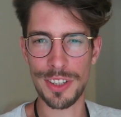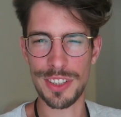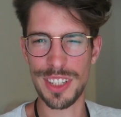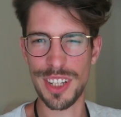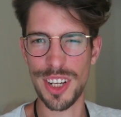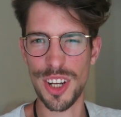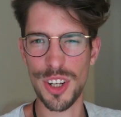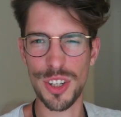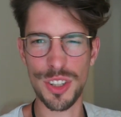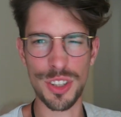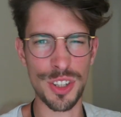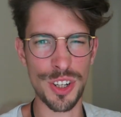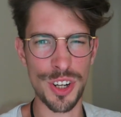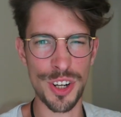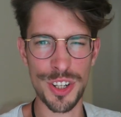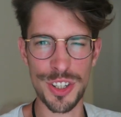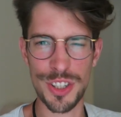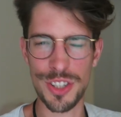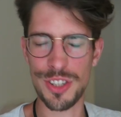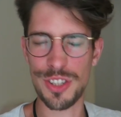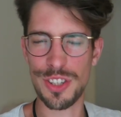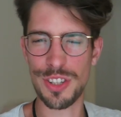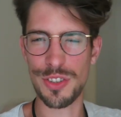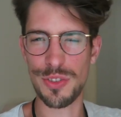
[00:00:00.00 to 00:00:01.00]
and
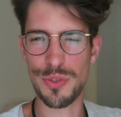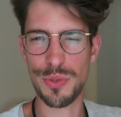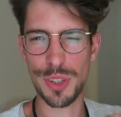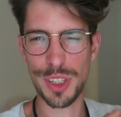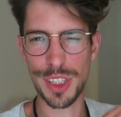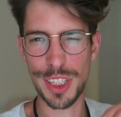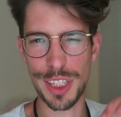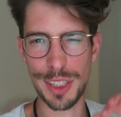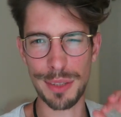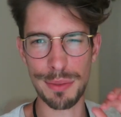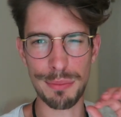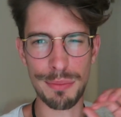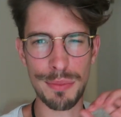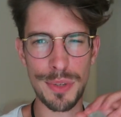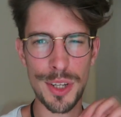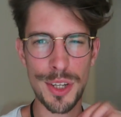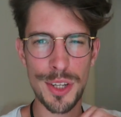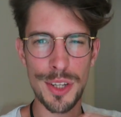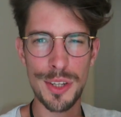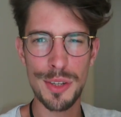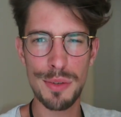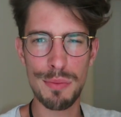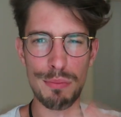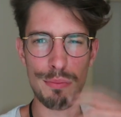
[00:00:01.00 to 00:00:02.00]
unconscious and drinking
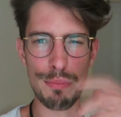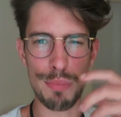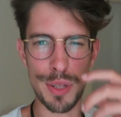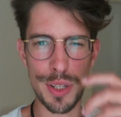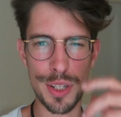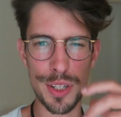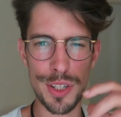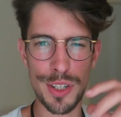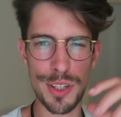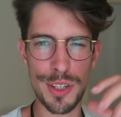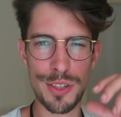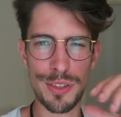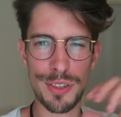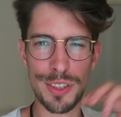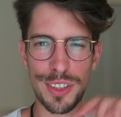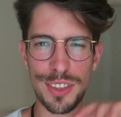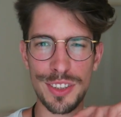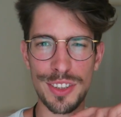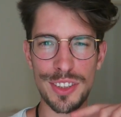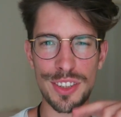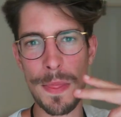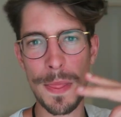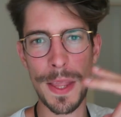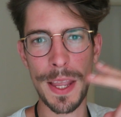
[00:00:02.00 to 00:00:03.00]
beer
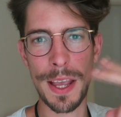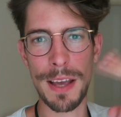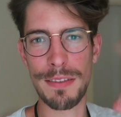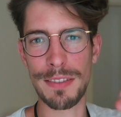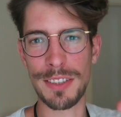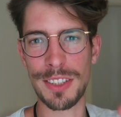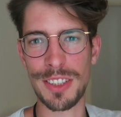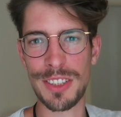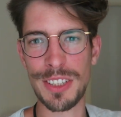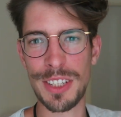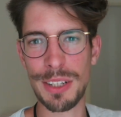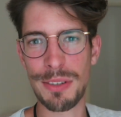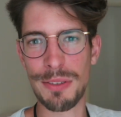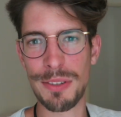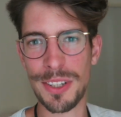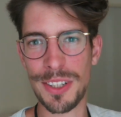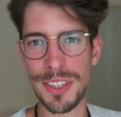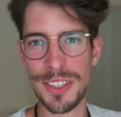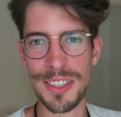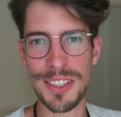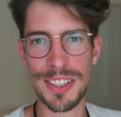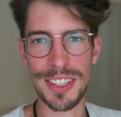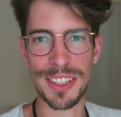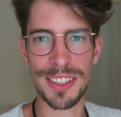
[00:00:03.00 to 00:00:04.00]
and having
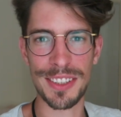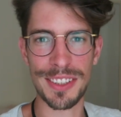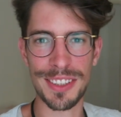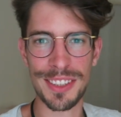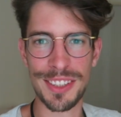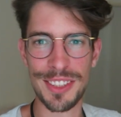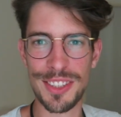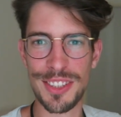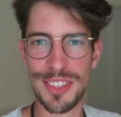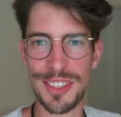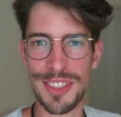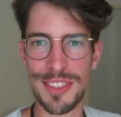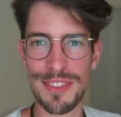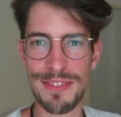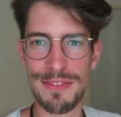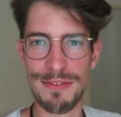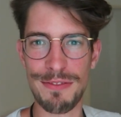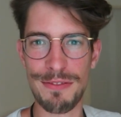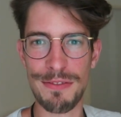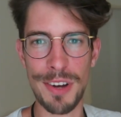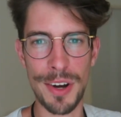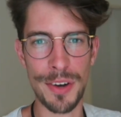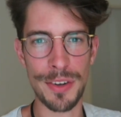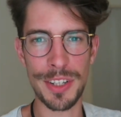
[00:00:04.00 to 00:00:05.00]
cigarettes and just
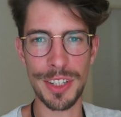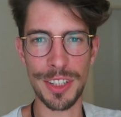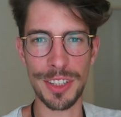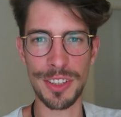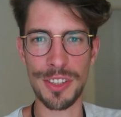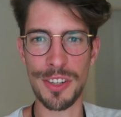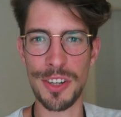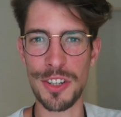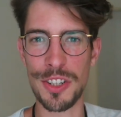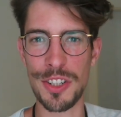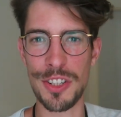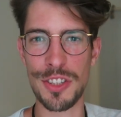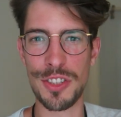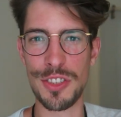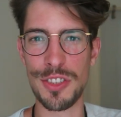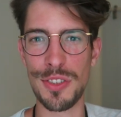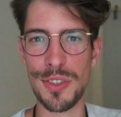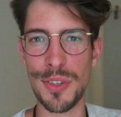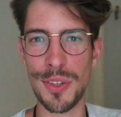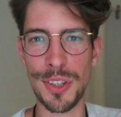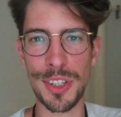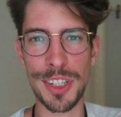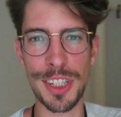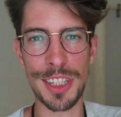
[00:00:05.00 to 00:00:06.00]
very unconscious,
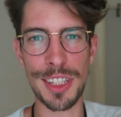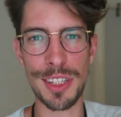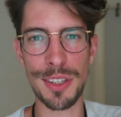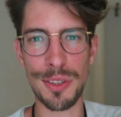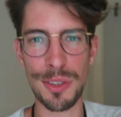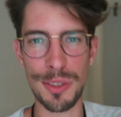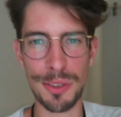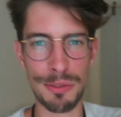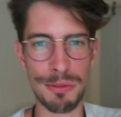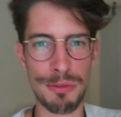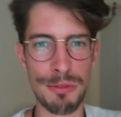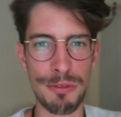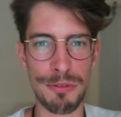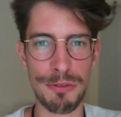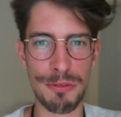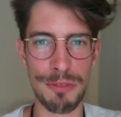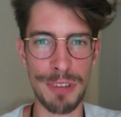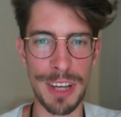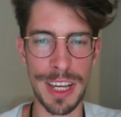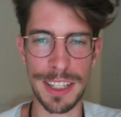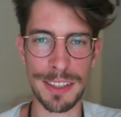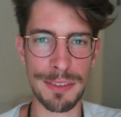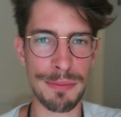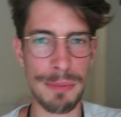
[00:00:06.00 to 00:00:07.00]
dirty, old
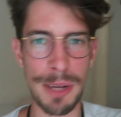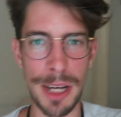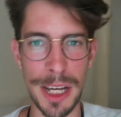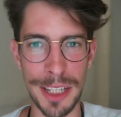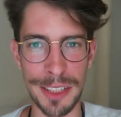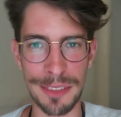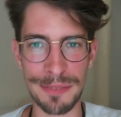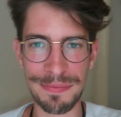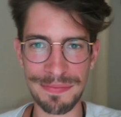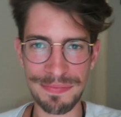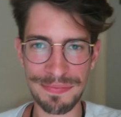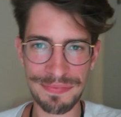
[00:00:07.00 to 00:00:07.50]
fat man,